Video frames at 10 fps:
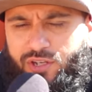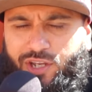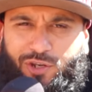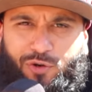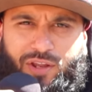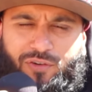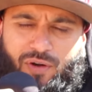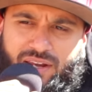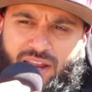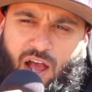you're in
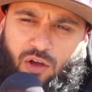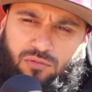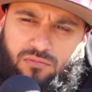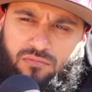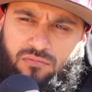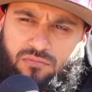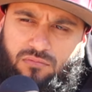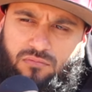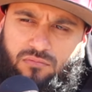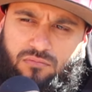right now,
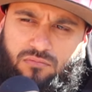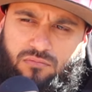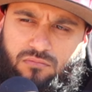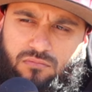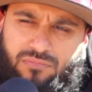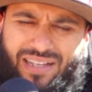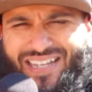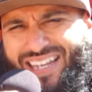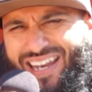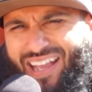
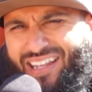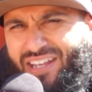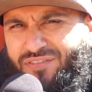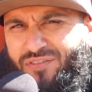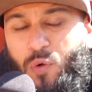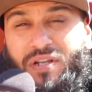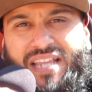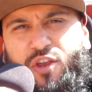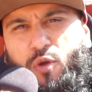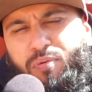is it negative or is
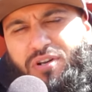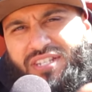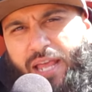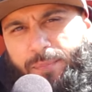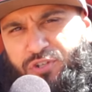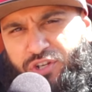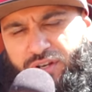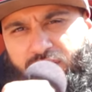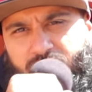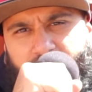that your
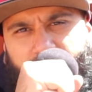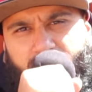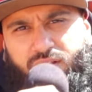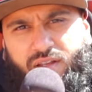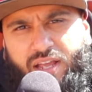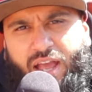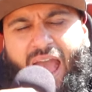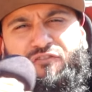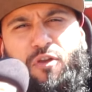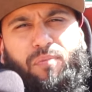perception?
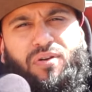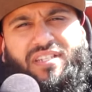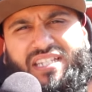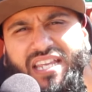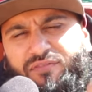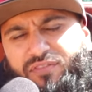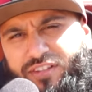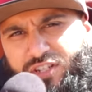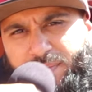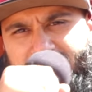Have you perceived
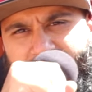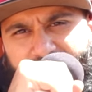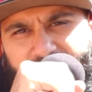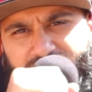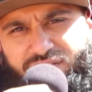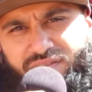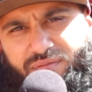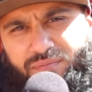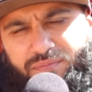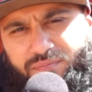it to be
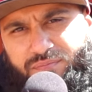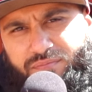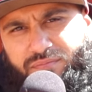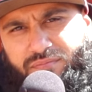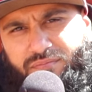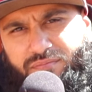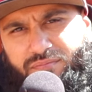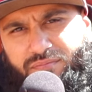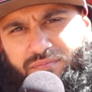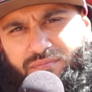negative?
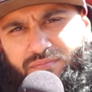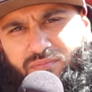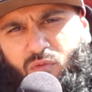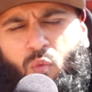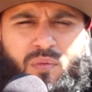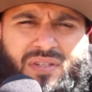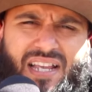What was